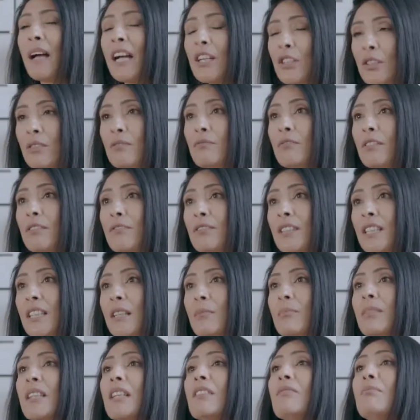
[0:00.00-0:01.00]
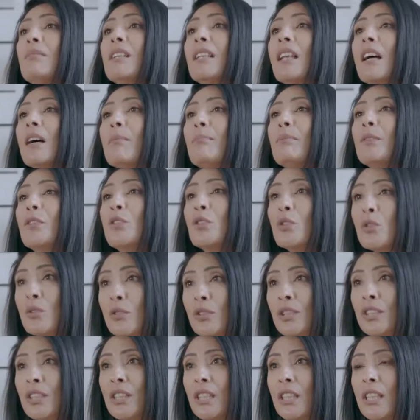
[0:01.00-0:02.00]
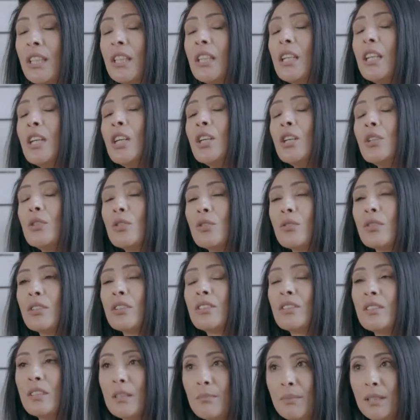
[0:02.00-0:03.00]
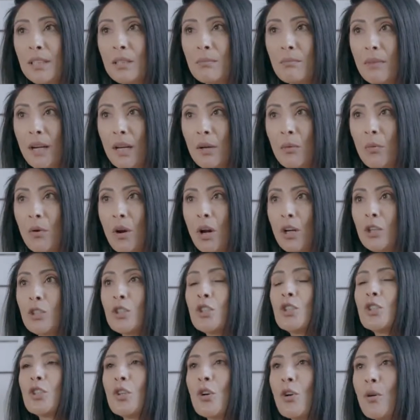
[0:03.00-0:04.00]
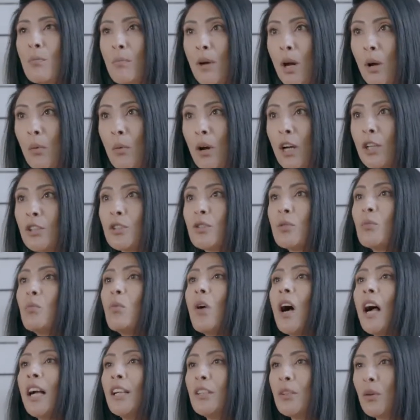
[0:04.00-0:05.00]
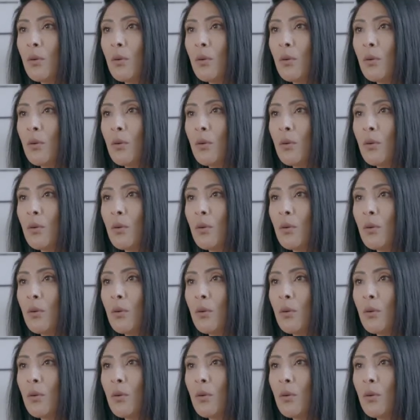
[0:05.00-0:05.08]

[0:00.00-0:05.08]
Passion for Freedom gave me the opportunity to exhibit my work, show my work to wide